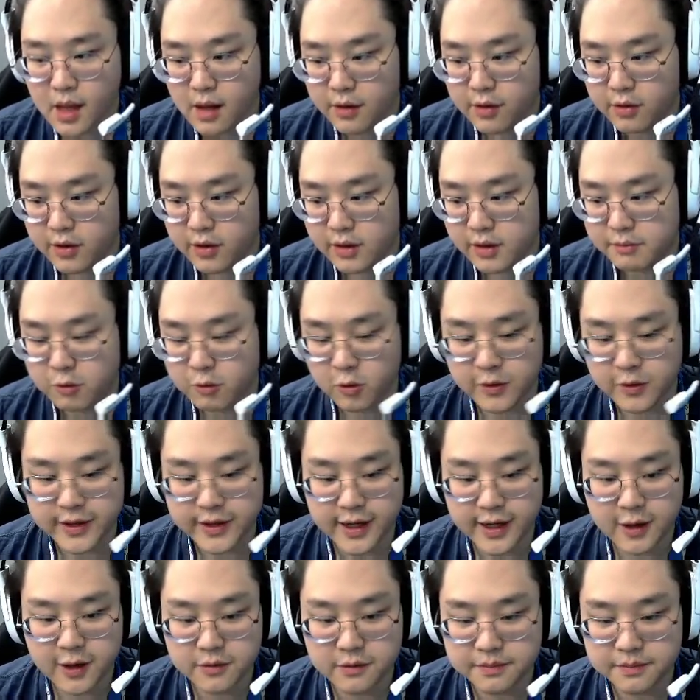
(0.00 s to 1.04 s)
Gonna pull it
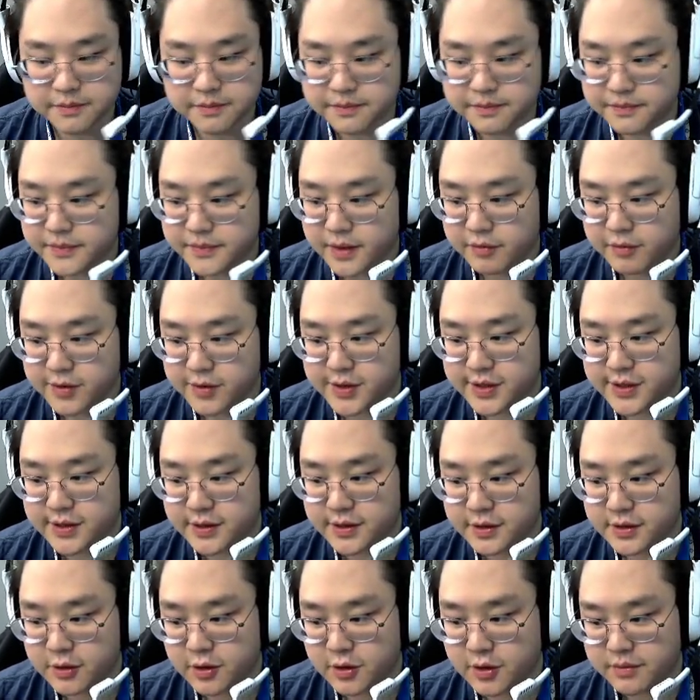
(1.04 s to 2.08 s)
out. We're just
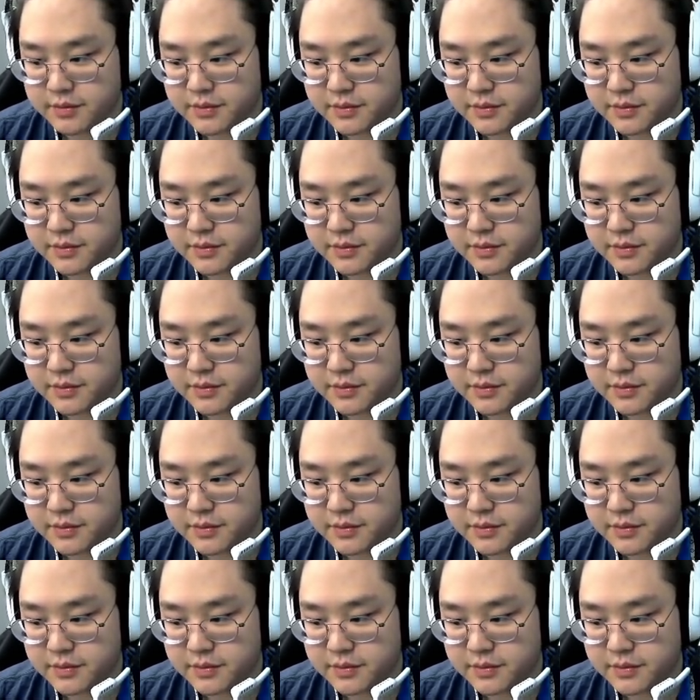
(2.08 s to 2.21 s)
gonna do it.